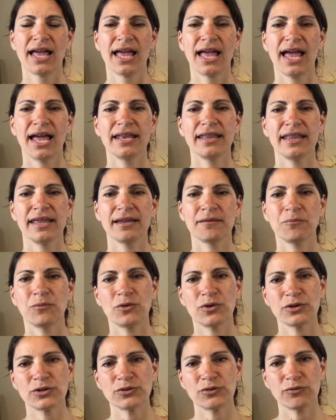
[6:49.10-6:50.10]
And then
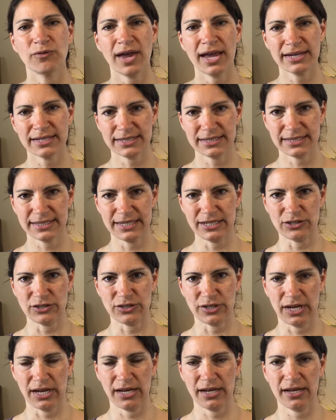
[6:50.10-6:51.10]
more direct
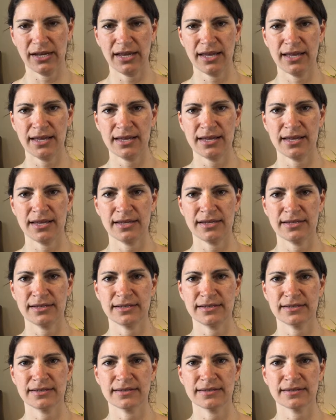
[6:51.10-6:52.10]
teaching
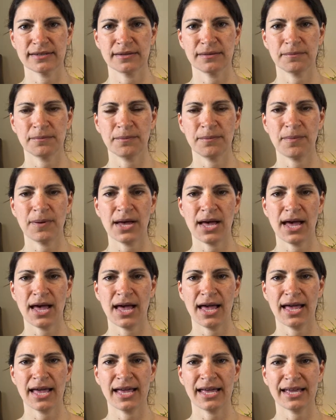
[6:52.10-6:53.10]
is
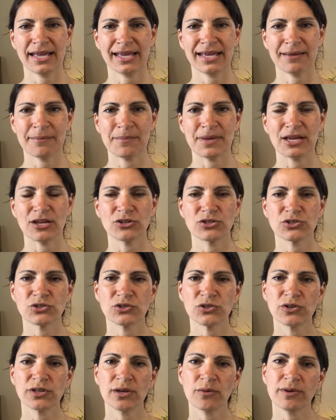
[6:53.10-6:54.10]
by making
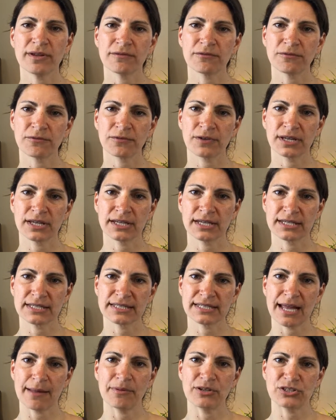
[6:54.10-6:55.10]
sure that we've
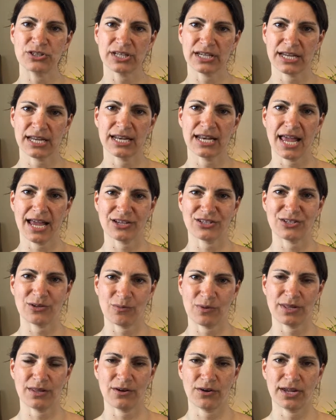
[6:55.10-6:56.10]
established a connection
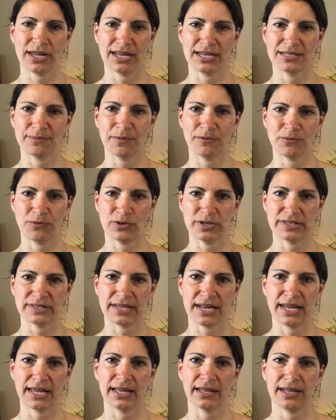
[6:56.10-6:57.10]
with our kids before
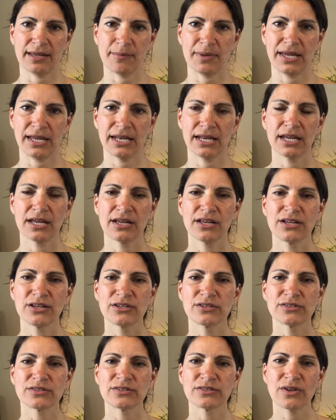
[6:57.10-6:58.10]
setting a limit.
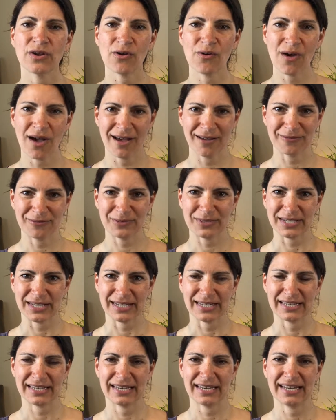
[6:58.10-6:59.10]
So
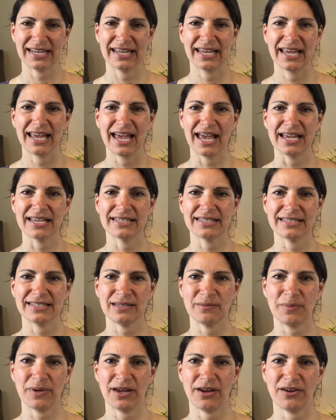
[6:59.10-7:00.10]
often I see
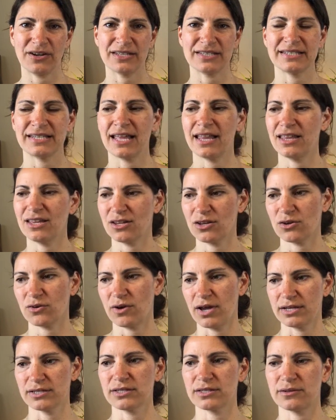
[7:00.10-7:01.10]
parents yelling
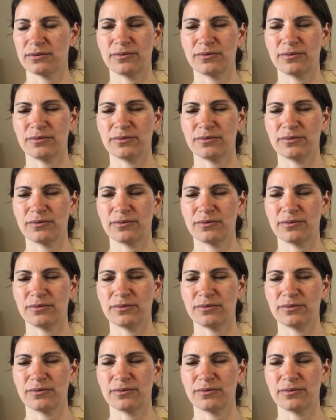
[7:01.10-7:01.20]
across the